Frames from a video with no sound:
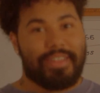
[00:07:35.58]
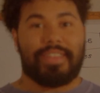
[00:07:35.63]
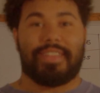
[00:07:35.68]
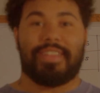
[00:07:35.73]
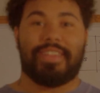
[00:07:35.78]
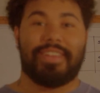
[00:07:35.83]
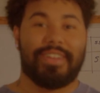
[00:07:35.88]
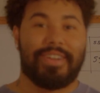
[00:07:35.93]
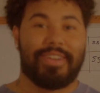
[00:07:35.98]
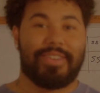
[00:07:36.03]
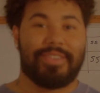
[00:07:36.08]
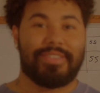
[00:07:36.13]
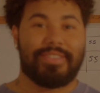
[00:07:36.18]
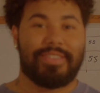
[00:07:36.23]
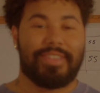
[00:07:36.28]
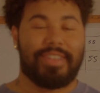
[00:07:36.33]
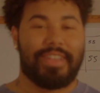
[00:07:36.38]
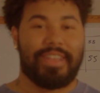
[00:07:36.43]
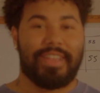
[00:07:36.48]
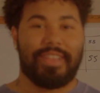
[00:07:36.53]
you know,
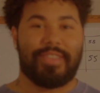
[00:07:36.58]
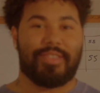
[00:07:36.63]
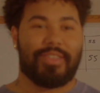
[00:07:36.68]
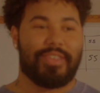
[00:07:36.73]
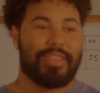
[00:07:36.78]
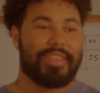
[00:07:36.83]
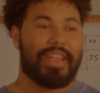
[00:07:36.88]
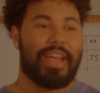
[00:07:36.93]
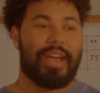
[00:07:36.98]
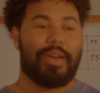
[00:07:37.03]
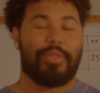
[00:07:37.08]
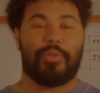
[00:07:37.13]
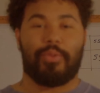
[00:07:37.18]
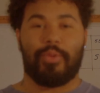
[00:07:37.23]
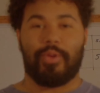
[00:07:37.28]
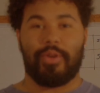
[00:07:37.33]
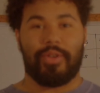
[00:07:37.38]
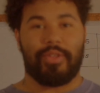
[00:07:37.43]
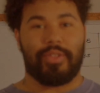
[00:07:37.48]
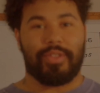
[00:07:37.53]
it's just how the
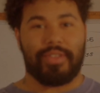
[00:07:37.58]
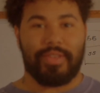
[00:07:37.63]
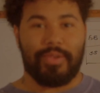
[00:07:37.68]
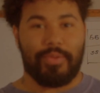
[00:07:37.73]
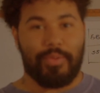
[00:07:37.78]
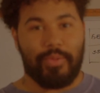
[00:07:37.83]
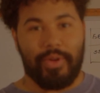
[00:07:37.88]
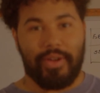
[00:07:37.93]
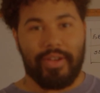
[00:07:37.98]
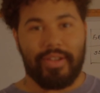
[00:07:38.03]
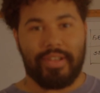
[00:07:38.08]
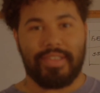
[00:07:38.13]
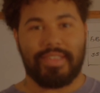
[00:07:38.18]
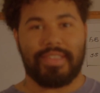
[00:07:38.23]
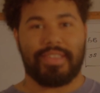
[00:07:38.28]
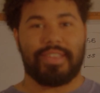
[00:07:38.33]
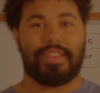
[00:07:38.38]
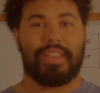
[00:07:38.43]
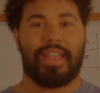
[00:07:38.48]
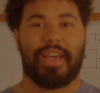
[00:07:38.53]
world
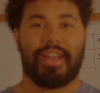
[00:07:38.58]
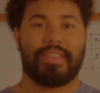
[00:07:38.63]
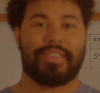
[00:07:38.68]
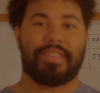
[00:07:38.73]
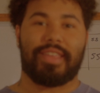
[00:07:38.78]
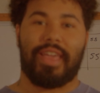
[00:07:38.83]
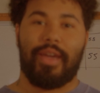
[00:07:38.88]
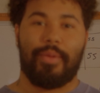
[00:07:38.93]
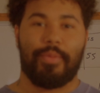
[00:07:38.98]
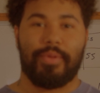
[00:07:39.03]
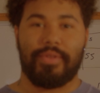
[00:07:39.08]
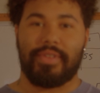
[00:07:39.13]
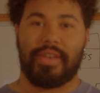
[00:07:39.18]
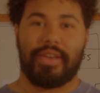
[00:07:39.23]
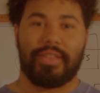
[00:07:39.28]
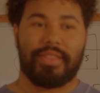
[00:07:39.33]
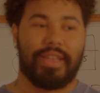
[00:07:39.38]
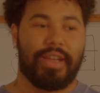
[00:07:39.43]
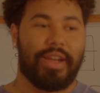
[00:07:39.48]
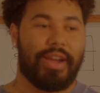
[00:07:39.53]
works. A lot of scammers
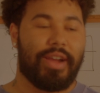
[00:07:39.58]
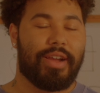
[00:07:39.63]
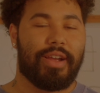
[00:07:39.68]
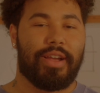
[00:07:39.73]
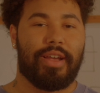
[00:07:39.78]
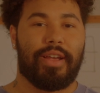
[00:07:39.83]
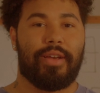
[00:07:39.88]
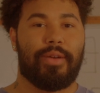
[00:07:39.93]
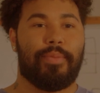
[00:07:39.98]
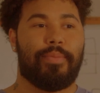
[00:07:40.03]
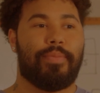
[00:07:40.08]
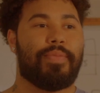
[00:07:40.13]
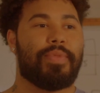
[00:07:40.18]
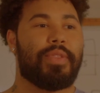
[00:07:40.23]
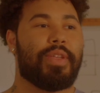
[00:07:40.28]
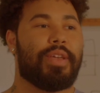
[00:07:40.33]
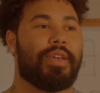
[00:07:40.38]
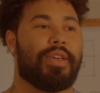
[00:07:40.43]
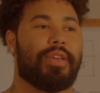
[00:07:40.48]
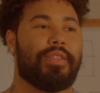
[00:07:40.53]
out there.
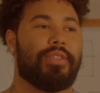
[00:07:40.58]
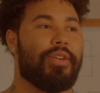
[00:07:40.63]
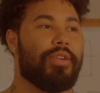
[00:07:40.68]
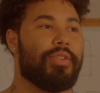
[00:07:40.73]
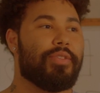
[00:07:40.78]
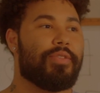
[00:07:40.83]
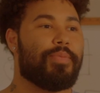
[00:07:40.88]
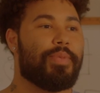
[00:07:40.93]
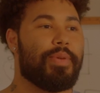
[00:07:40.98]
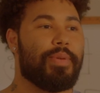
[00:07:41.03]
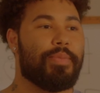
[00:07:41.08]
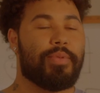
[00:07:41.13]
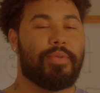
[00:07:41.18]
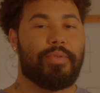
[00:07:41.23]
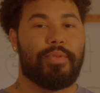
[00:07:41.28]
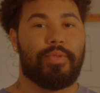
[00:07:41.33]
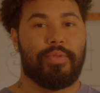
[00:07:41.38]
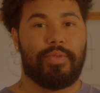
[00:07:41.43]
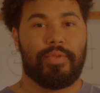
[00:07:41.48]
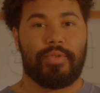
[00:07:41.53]
There's people
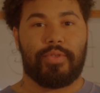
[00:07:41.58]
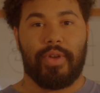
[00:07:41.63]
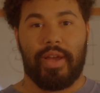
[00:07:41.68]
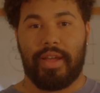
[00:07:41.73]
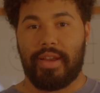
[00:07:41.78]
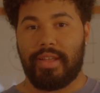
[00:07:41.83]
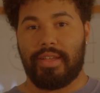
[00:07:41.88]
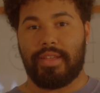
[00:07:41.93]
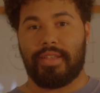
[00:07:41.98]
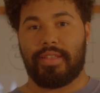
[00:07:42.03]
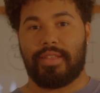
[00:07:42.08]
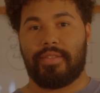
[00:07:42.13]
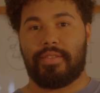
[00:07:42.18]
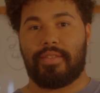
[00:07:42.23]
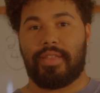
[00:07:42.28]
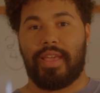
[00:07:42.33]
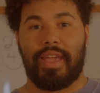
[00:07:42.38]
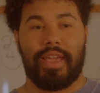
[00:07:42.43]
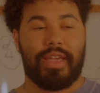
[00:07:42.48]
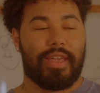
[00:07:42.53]
who try to
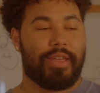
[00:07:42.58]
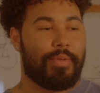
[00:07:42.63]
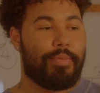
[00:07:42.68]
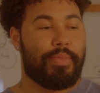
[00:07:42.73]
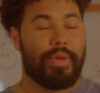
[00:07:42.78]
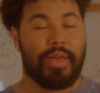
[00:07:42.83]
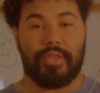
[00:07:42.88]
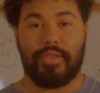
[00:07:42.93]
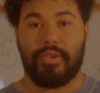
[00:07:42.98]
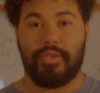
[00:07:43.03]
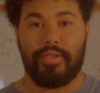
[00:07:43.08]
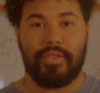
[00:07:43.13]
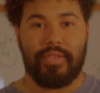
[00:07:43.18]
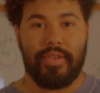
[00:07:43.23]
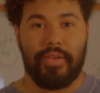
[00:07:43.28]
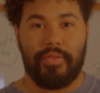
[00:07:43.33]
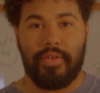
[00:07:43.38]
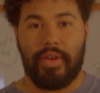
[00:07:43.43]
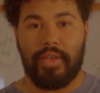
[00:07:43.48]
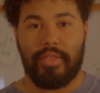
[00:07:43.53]
take pictures
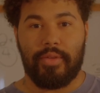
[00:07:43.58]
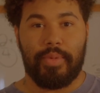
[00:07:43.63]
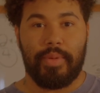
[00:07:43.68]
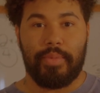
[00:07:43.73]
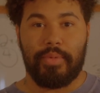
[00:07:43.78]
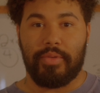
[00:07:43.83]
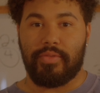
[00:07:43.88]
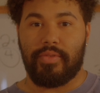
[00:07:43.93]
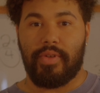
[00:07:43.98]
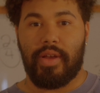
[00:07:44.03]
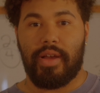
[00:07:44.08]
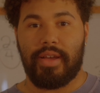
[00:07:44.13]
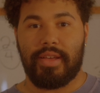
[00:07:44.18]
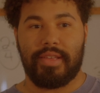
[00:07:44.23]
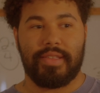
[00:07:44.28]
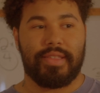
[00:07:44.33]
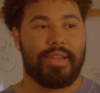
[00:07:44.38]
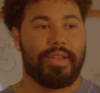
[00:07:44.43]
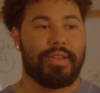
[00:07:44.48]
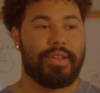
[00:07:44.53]
of other people's
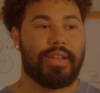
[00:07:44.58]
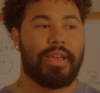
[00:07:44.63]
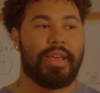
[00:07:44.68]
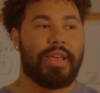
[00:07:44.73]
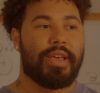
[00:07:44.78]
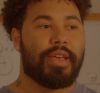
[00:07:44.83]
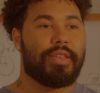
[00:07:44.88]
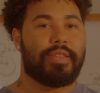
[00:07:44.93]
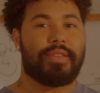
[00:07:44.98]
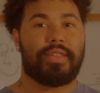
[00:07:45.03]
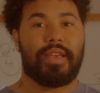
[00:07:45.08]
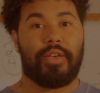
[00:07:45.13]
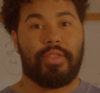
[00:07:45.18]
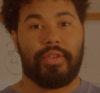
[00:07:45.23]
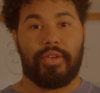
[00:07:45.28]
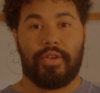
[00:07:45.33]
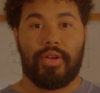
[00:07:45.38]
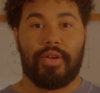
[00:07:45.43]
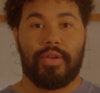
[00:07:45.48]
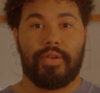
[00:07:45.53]
rugs and sell
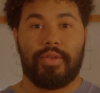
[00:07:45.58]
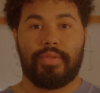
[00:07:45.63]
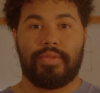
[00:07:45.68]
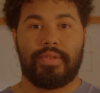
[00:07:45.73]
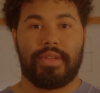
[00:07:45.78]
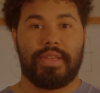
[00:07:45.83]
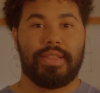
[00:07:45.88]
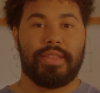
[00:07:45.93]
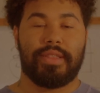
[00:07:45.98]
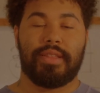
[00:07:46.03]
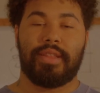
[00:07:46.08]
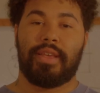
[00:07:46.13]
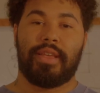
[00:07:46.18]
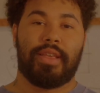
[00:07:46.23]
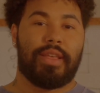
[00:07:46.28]
their own, and